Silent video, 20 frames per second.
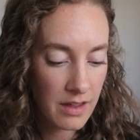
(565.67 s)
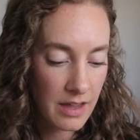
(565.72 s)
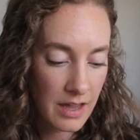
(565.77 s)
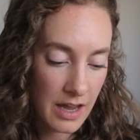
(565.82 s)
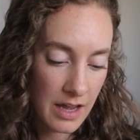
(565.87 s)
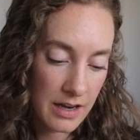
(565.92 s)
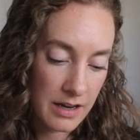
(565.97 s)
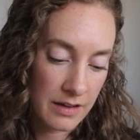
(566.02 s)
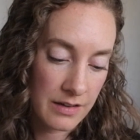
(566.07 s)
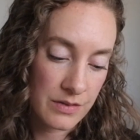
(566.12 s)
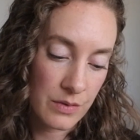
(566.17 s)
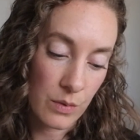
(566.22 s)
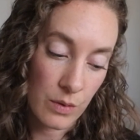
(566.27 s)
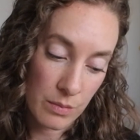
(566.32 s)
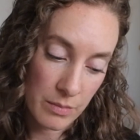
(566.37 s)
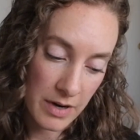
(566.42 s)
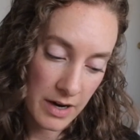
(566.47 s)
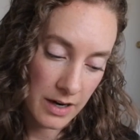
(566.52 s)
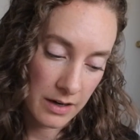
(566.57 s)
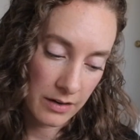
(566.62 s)
headaches
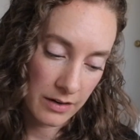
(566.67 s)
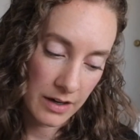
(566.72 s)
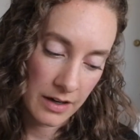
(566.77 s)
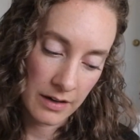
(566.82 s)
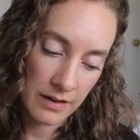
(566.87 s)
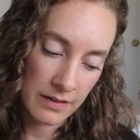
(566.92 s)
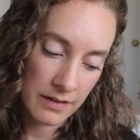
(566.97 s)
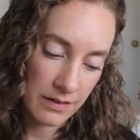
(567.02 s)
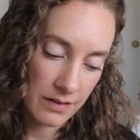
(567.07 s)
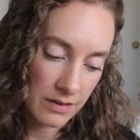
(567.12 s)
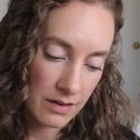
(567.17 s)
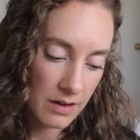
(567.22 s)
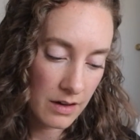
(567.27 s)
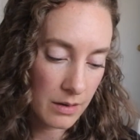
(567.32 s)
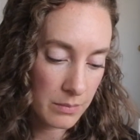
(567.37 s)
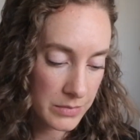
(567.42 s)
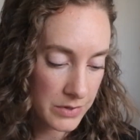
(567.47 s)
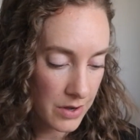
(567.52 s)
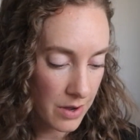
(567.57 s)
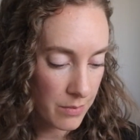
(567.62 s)
or migraines,
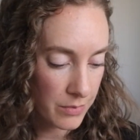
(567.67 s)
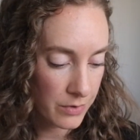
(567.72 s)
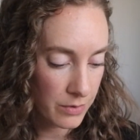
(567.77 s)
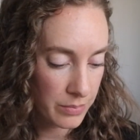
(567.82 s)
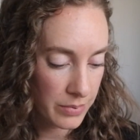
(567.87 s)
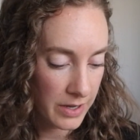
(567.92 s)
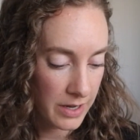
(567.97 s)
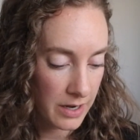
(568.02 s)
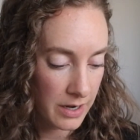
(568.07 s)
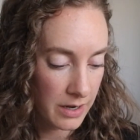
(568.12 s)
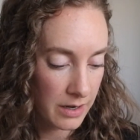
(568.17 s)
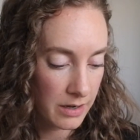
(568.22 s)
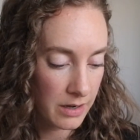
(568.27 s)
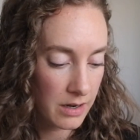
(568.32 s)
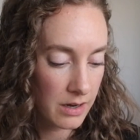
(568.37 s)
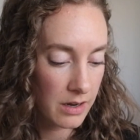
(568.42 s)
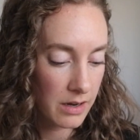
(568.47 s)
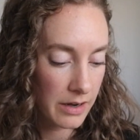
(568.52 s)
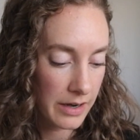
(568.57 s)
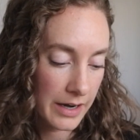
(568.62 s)
abdominal pain,
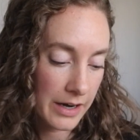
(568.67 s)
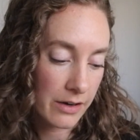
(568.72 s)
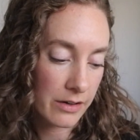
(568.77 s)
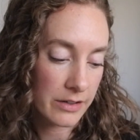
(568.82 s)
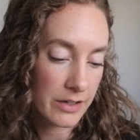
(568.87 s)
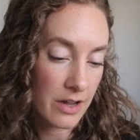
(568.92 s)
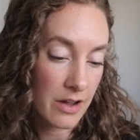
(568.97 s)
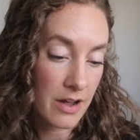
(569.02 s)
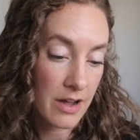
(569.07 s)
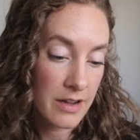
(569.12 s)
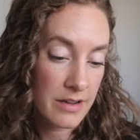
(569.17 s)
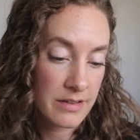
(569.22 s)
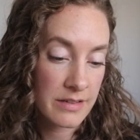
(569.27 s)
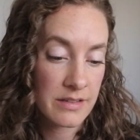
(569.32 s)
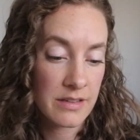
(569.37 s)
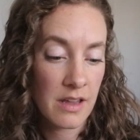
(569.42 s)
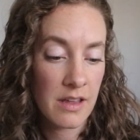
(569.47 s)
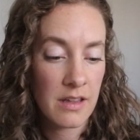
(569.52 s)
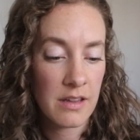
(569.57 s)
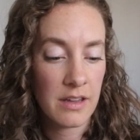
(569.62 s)
hair
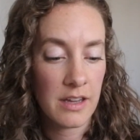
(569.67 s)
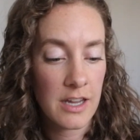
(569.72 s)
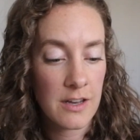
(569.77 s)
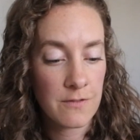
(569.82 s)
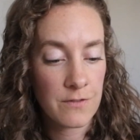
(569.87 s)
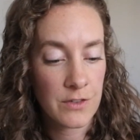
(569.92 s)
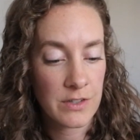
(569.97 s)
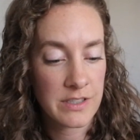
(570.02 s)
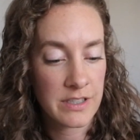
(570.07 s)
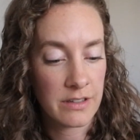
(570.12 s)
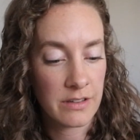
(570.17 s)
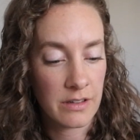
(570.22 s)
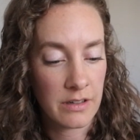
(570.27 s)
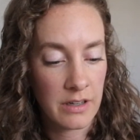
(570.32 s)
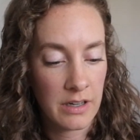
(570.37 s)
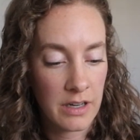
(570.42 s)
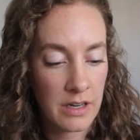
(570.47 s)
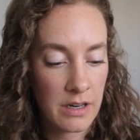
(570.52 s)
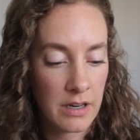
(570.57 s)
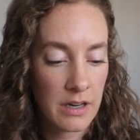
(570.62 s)
loss,
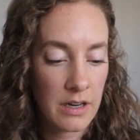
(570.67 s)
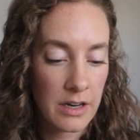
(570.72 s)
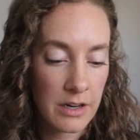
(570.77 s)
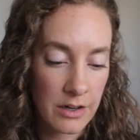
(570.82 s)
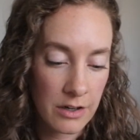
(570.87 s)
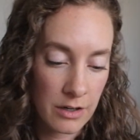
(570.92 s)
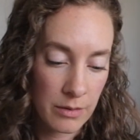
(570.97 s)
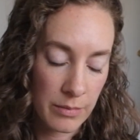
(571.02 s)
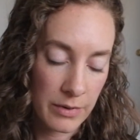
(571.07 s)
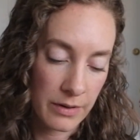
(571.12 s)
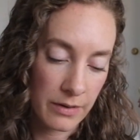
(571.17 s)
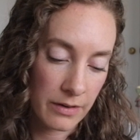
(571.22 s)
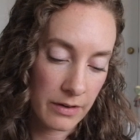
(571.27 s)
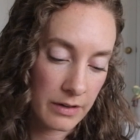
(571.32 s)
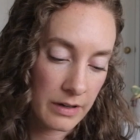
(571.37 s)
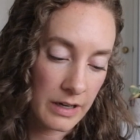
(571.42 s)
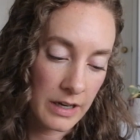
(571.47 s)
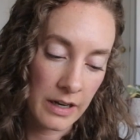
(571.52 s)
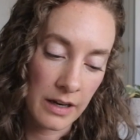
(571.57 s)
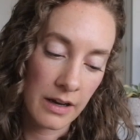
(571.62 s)
infertility,
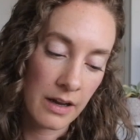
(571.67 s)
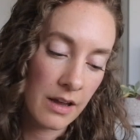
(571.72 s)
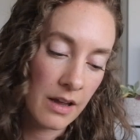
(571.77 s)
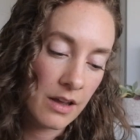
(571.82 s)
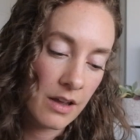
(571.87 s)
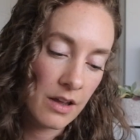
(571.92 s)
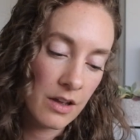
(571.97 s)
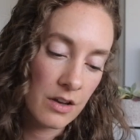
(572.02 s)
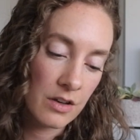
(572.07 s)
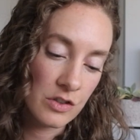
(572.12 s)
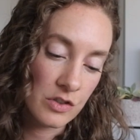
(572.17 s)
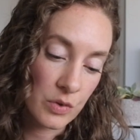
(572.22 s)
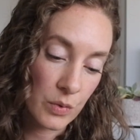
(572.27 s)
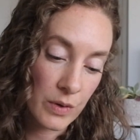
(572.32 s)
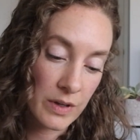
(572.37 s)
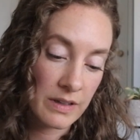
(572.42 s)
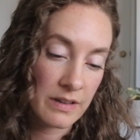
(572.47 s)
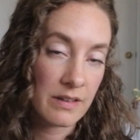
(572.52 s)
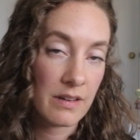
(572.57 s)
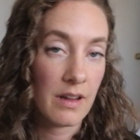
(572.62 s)
irritability,
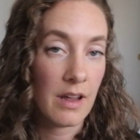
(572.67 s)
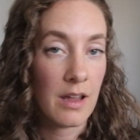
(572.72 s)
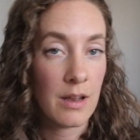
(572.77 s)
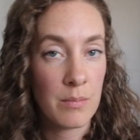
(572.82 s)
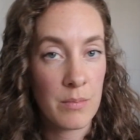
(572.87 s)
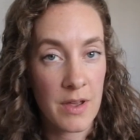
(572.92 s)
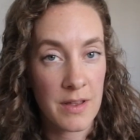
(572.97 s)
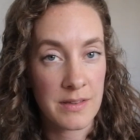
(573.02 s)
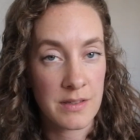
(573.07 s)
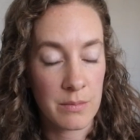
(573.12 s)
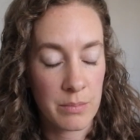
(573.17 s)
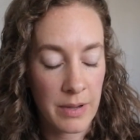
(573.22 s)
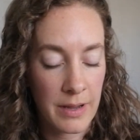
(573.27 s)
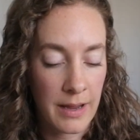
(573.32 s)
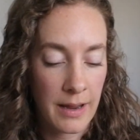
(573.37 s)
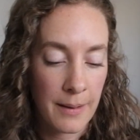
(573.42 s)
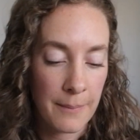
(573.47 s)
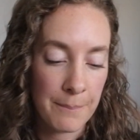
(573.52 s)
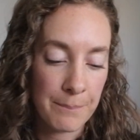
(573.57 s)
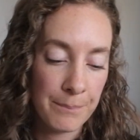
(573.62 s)
joints and muscle
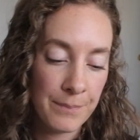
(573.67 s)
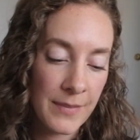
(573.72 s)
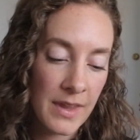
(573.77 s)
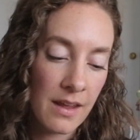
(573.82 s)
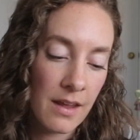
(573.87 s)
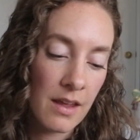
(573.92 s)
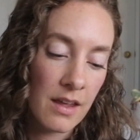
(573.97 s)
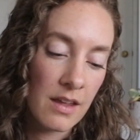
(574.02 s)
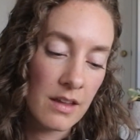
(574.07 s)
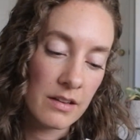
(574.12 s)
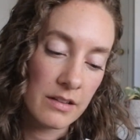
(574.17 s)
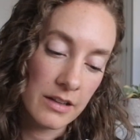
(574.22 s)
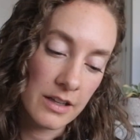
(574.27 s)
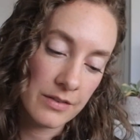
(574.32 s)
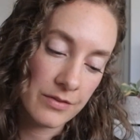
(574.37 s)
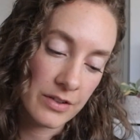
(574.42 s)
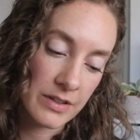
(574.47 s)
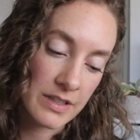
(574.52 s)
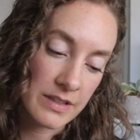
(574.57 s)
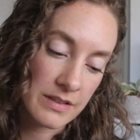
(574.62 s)
pain,
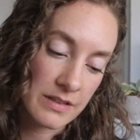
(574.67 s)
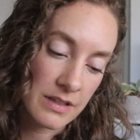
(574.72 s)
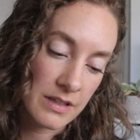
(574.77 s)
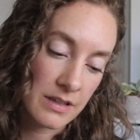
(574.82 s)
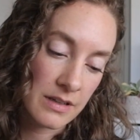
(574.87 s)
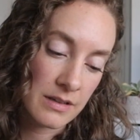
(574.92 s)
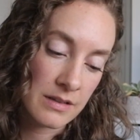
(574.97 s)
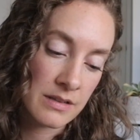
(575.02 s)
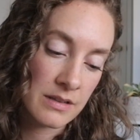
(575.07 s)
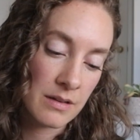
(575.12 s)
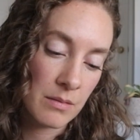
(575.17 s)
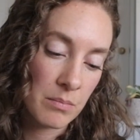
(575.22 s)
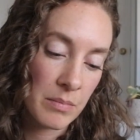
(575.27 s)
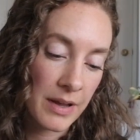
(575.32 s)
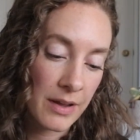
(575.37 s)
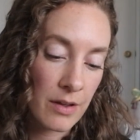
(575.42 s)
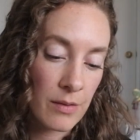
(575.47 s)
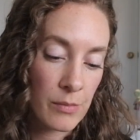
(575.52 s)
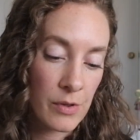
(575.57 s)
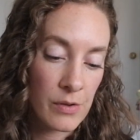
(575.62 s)
liver disease,
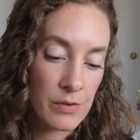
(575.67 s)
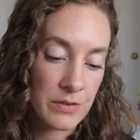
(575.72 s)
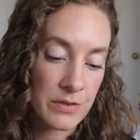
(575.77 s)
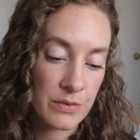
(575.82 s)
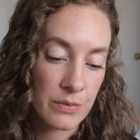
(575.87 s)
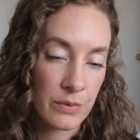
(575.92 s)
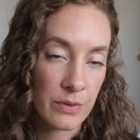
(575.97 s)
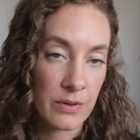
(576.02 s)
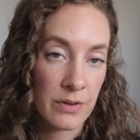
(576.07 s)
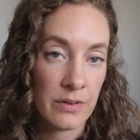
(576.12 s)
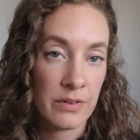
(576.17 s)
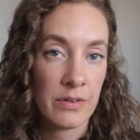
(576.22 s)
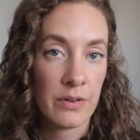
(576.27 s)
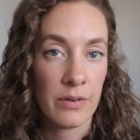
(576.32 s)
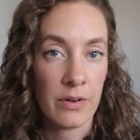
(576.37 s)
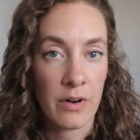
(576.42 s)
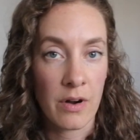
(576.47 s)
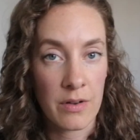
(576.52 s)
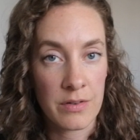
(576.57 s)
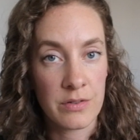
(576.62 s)
pale nose sores
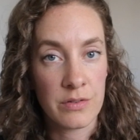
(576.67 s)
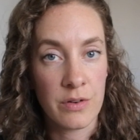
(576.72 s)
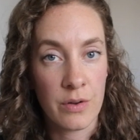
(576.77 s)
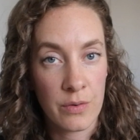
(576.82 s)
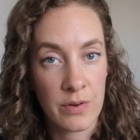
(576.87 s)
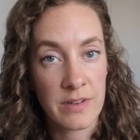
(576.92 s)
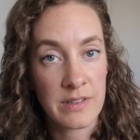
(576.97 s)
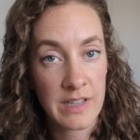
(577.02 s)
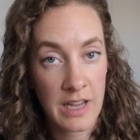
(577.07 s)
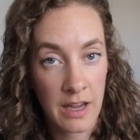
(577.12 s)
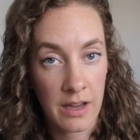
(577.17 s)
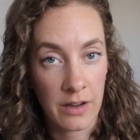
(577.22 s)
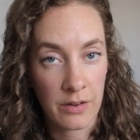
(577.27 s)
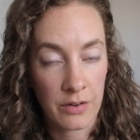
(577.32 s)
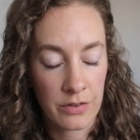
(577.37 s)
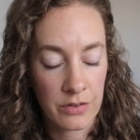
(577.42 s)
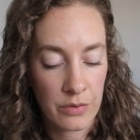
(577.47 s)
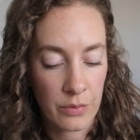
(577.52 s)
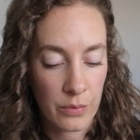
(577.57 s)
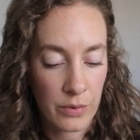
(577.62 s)
are also known as
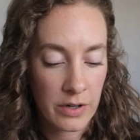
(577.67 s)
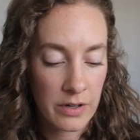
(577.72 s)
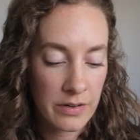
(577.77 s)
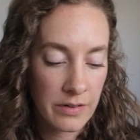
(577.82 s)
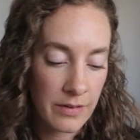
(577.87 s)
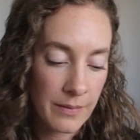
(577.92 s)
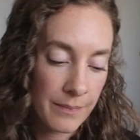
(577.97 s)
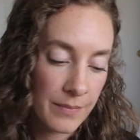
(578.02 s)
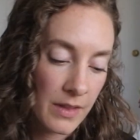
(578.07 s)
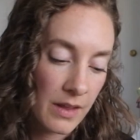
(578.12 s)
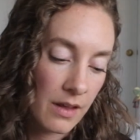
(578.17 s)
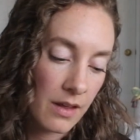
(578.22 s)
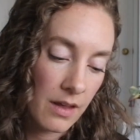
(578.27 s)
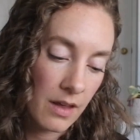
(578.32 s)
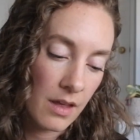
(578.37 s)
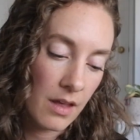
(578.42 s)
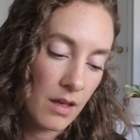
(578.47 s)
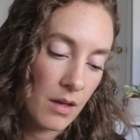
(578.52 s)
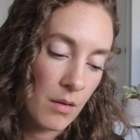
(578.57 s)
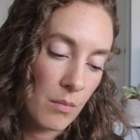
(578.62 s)
canker sores,
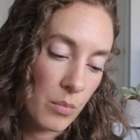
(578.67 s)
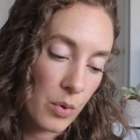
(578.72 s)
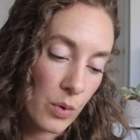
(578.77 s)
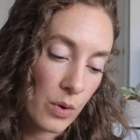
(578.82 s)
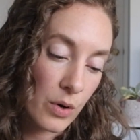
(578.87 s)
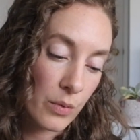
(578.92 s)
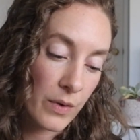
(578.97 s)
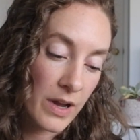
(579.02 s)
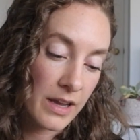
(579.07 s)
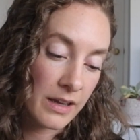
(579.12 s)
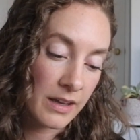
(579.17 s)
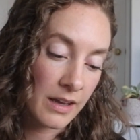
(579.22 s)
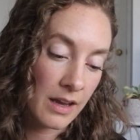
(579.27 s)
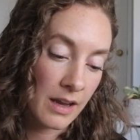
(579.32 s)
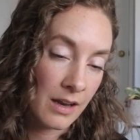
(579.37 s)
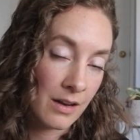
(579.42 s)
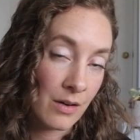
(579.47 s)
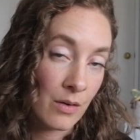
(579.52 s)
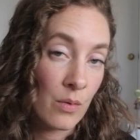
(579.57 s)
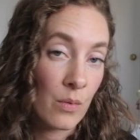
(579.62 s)
poor weight
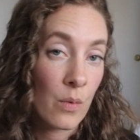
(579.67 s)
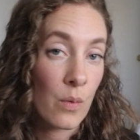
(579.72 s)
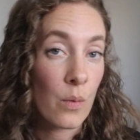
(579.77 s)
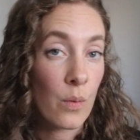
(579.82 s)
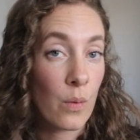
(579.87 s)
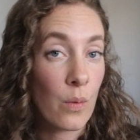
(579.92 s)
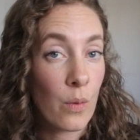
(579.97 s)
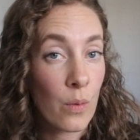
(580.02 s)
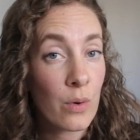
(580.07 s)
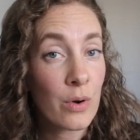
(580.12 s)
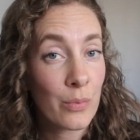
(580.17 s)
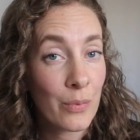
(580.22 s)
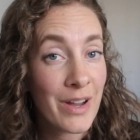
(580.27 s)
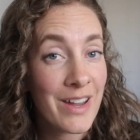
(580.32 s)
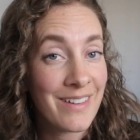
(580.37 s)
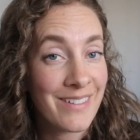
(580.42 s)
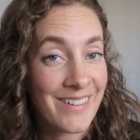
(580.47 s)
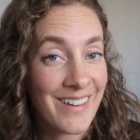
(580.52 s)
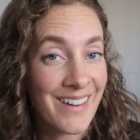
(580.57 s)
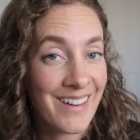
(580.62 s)
gain or
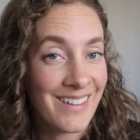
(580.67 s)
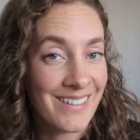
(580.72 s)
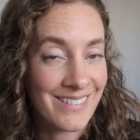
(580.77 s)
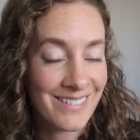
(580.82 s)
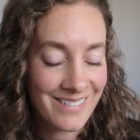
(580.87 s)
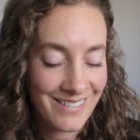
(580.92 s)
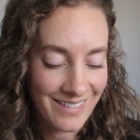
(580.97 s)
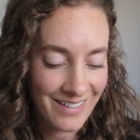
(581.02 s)
weight gain,